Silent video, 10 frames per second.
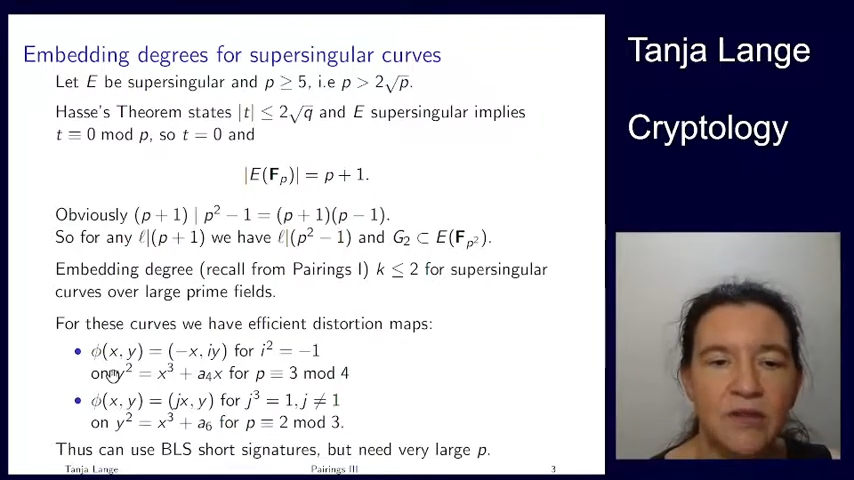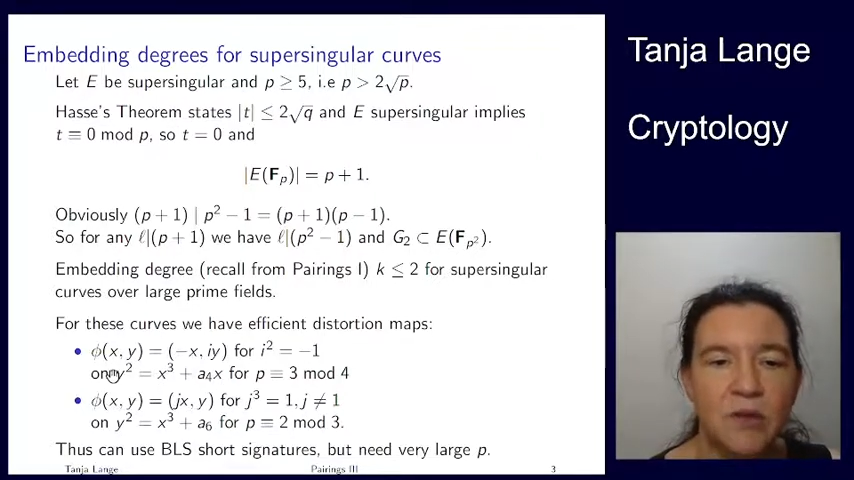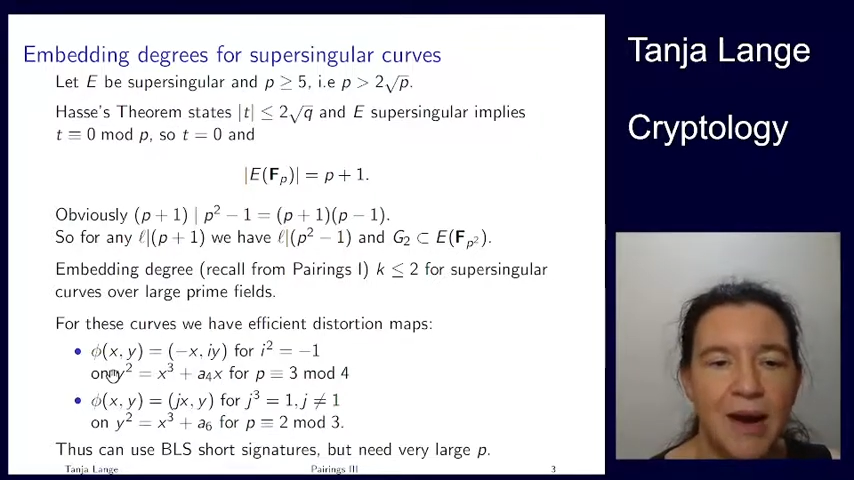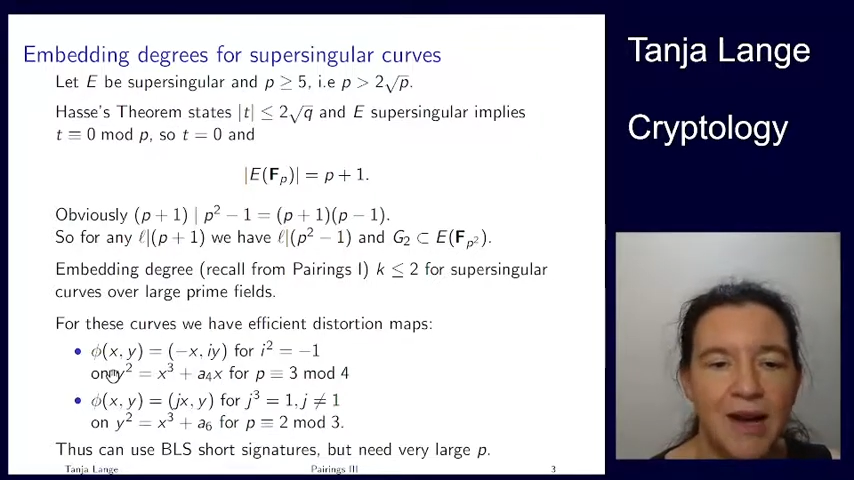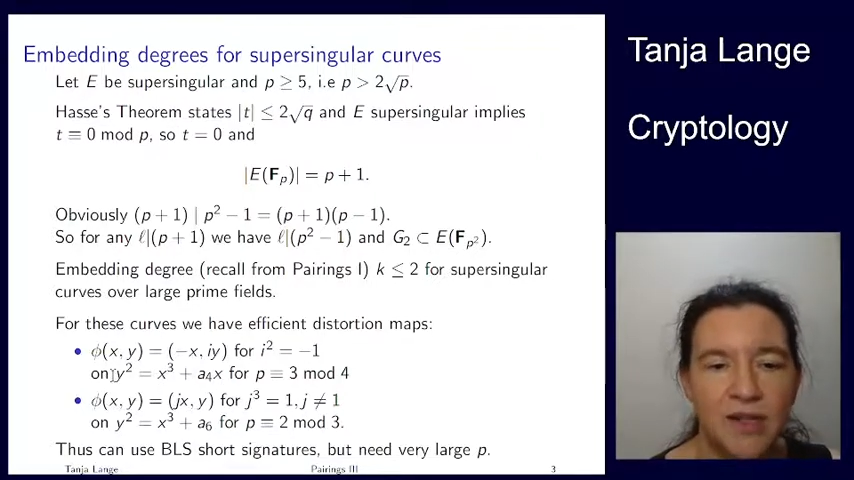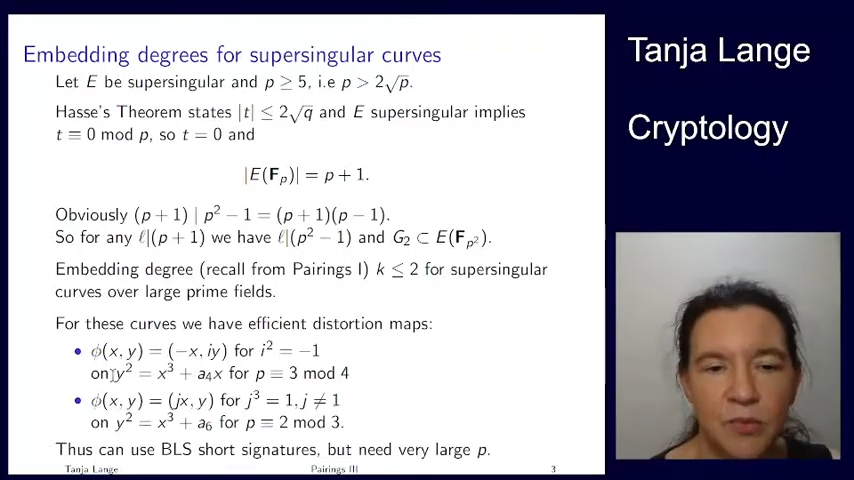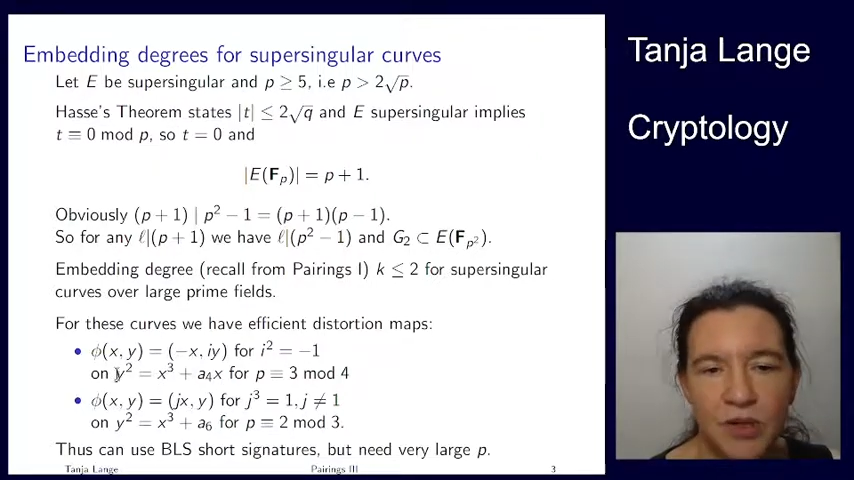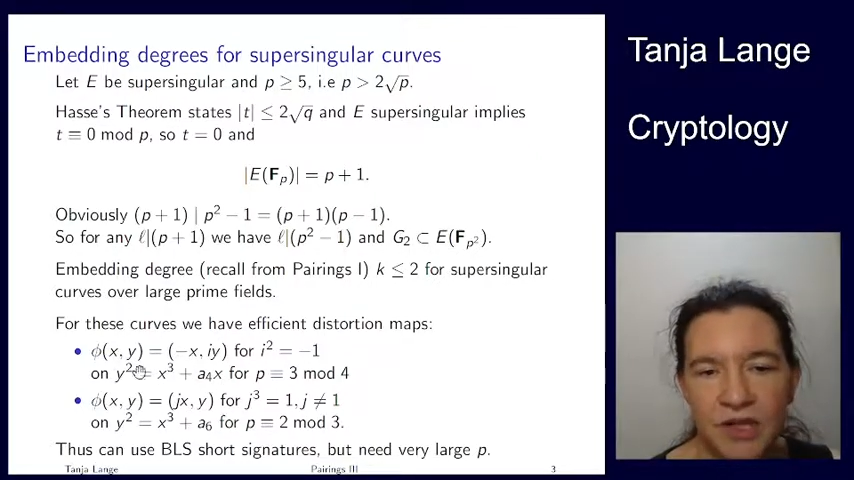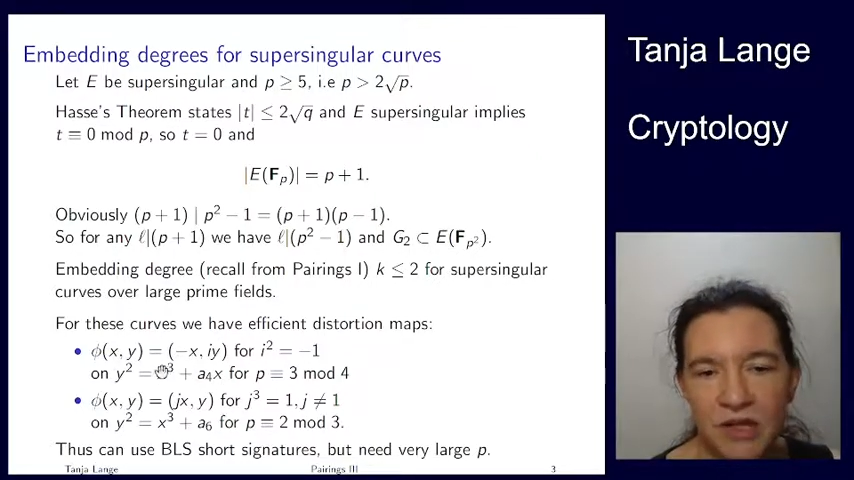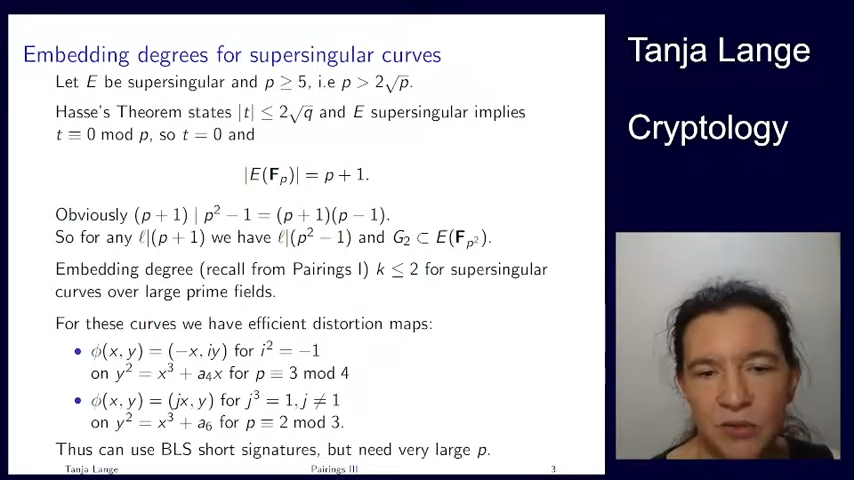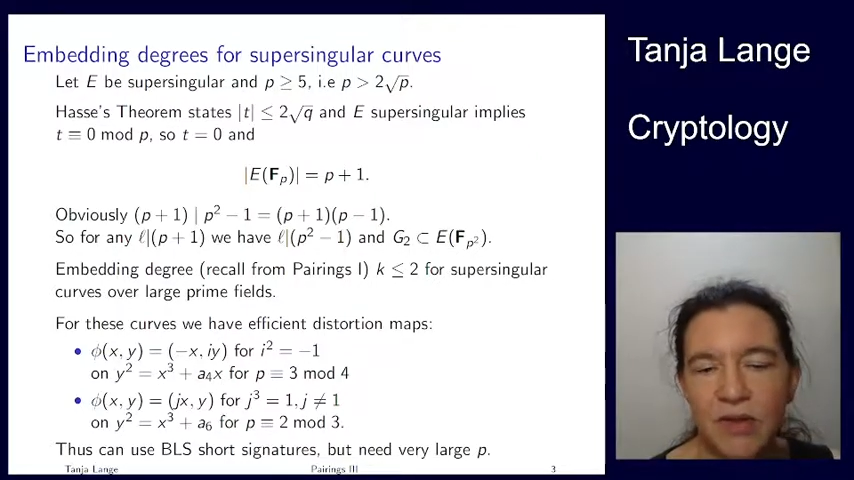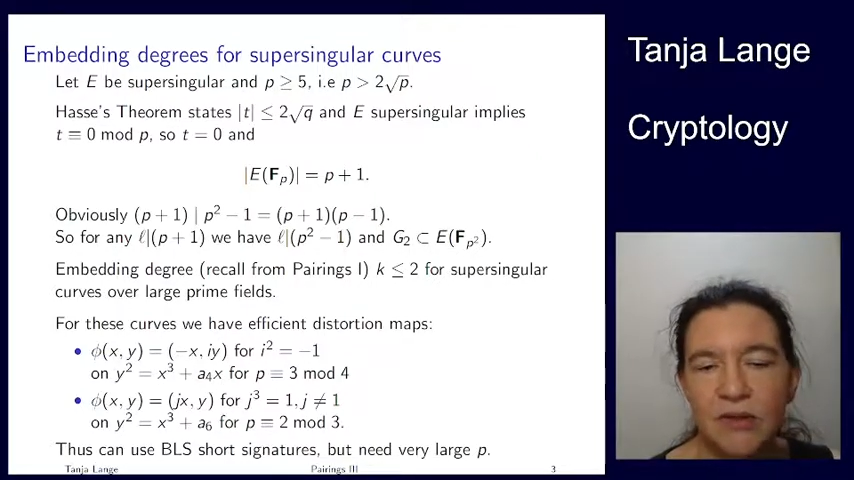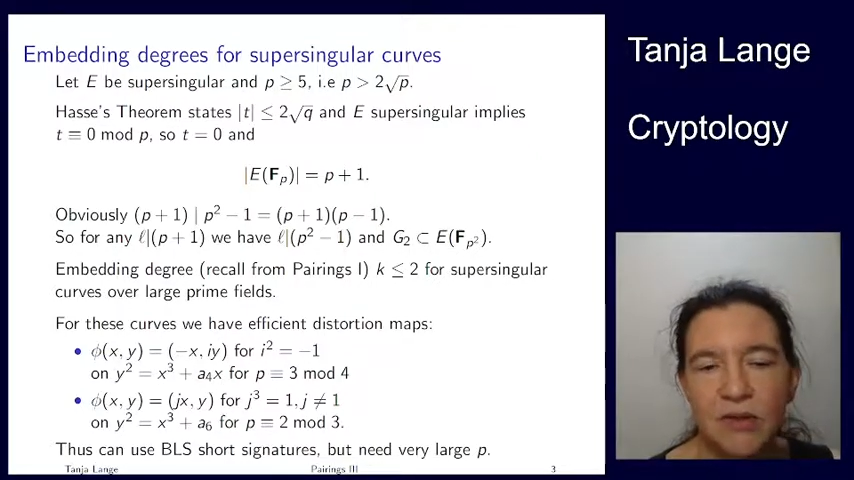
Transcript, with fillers: you a minus 1 here as well.